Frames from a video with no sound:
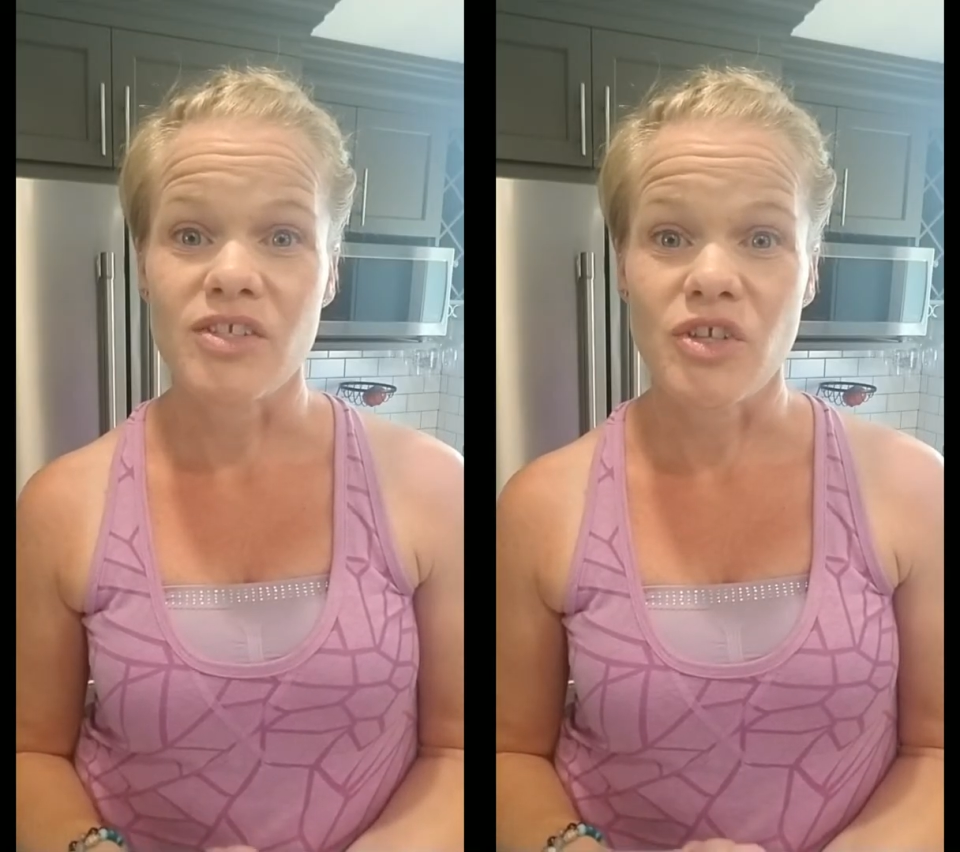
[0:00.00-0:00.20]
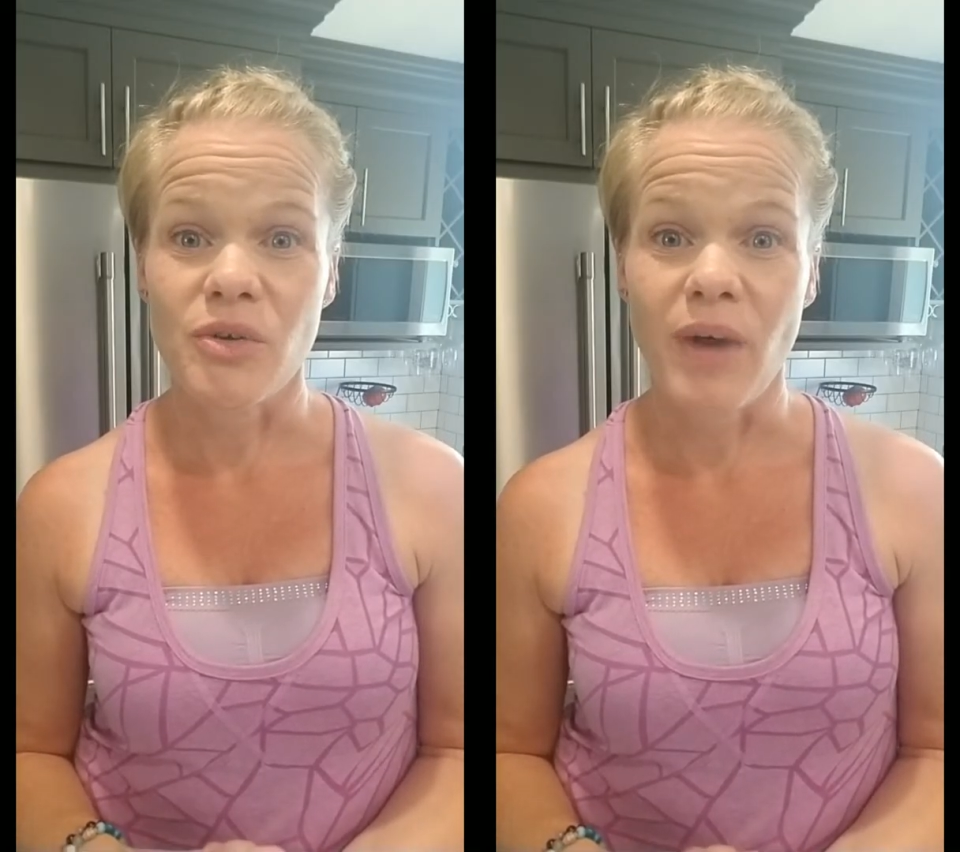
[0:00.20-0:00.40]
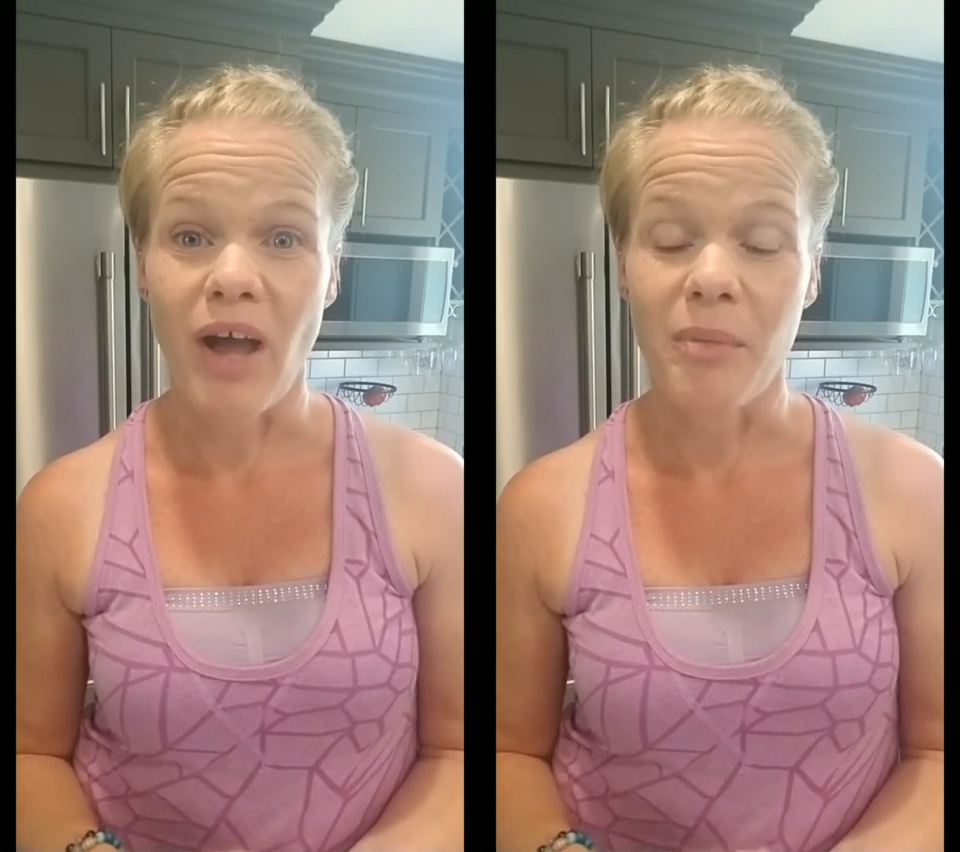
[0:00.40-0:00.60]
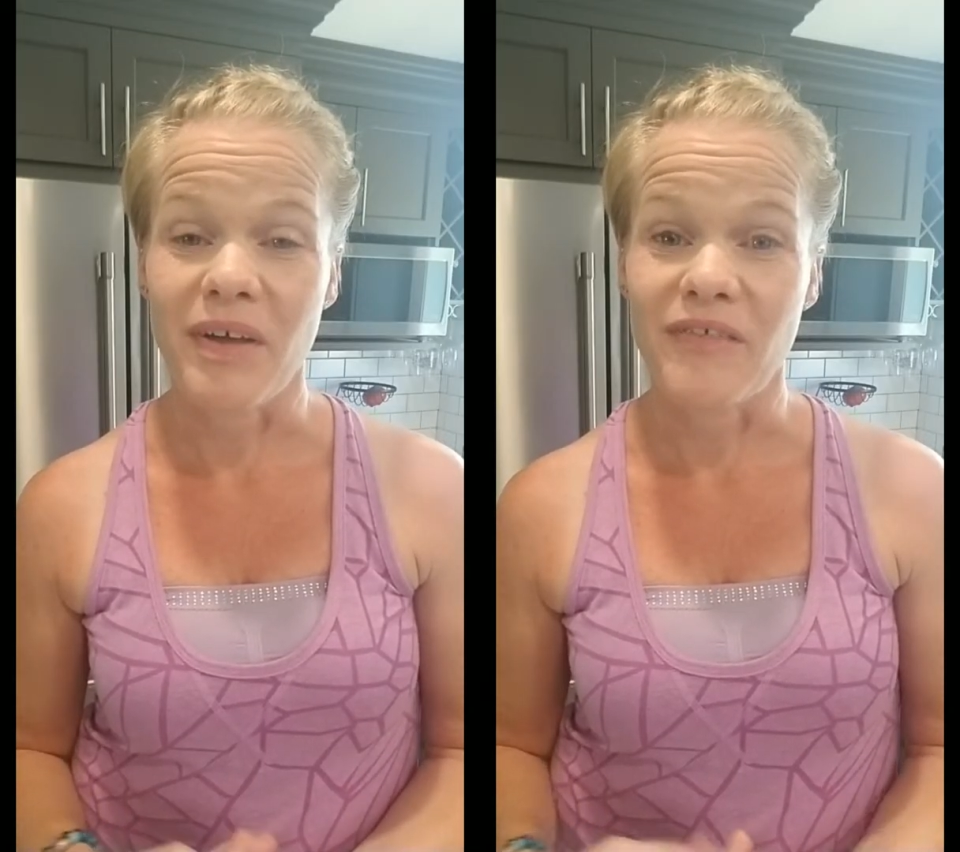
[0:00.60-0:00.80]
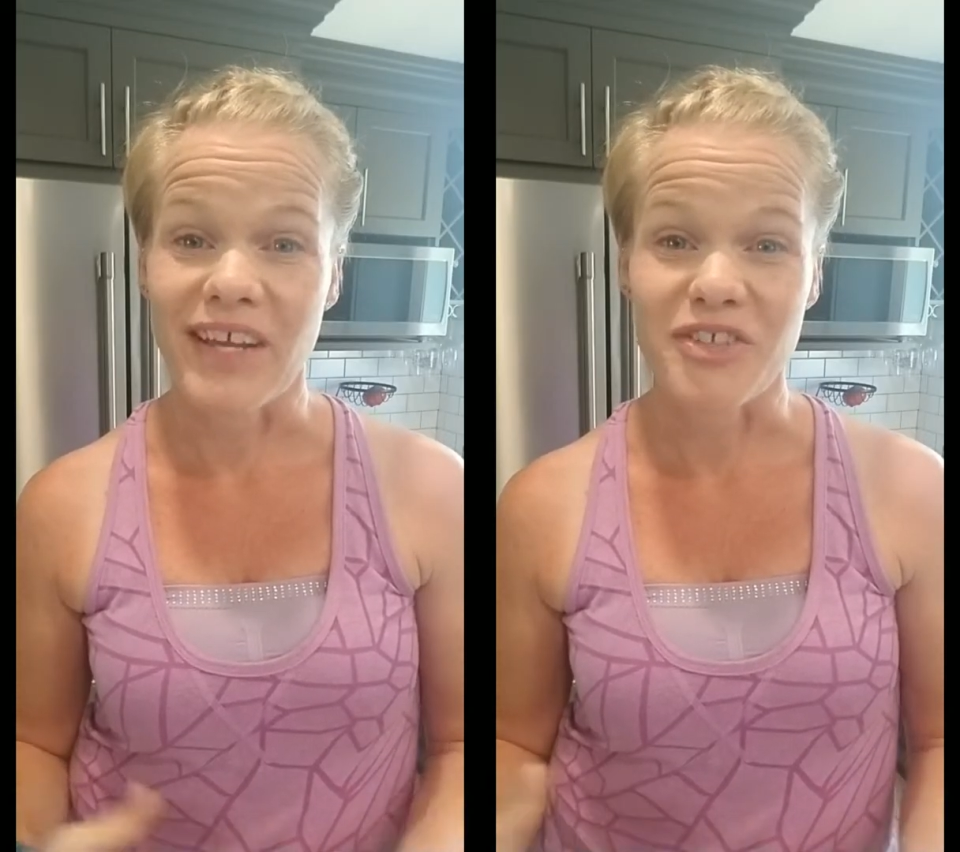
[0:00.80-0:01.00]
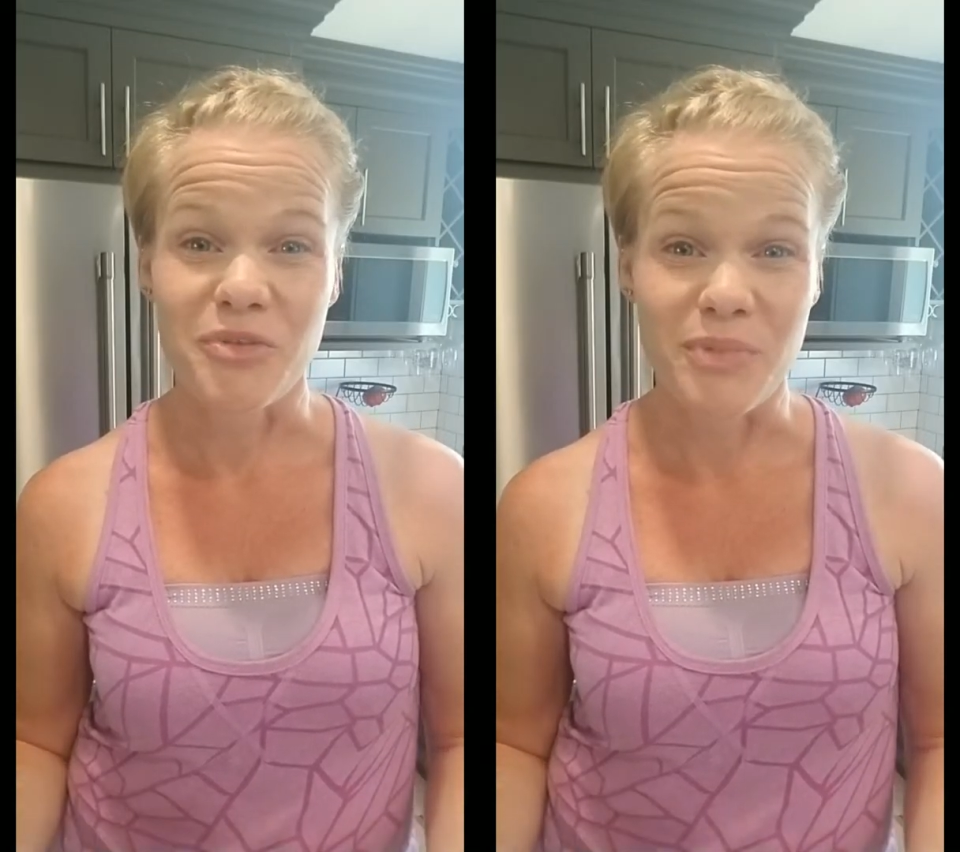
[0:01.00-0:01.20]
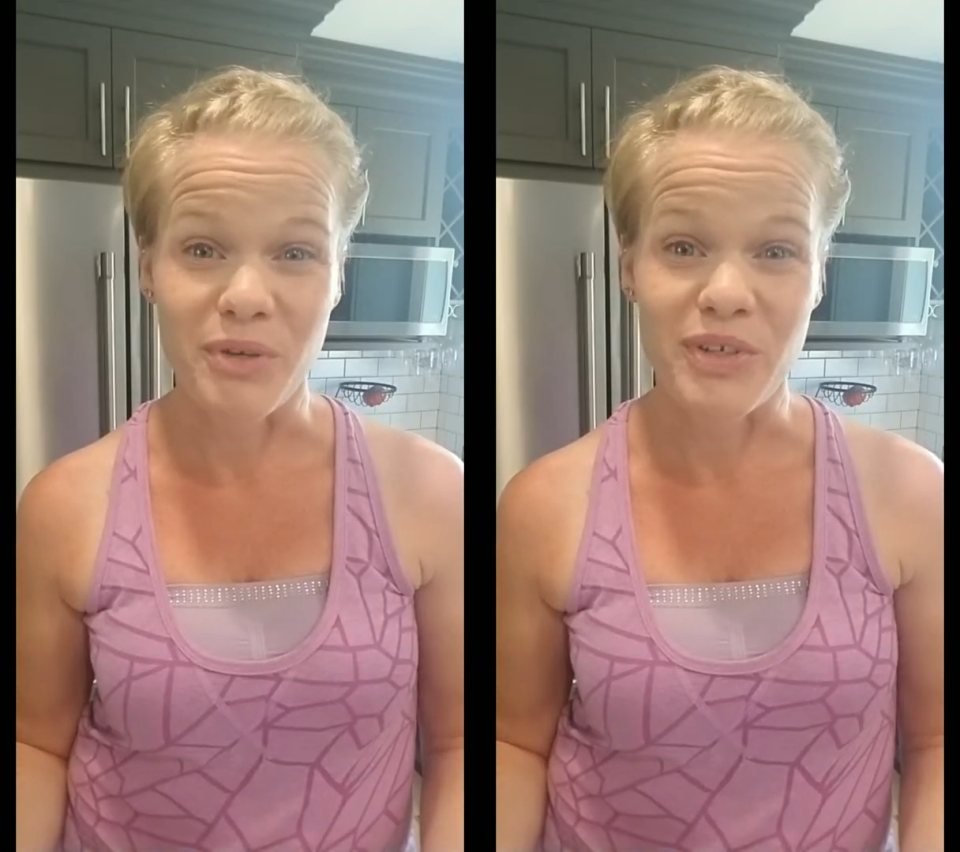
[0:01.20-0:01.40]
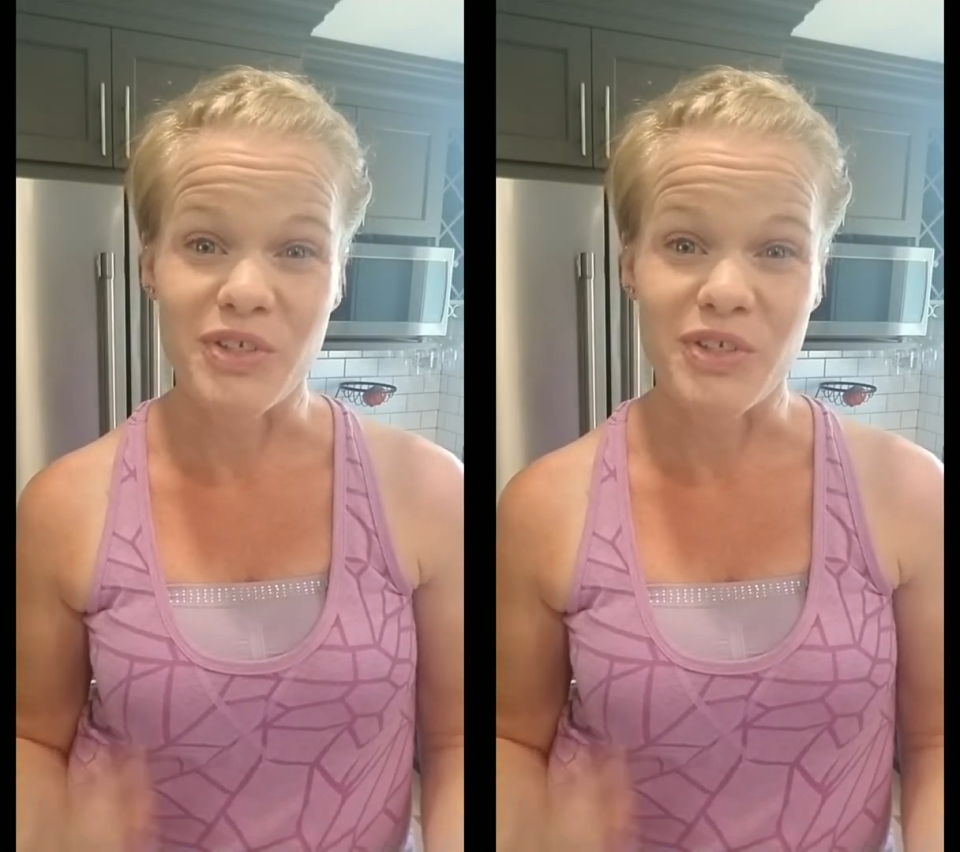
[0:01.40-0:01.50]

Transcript: to help affect your mood.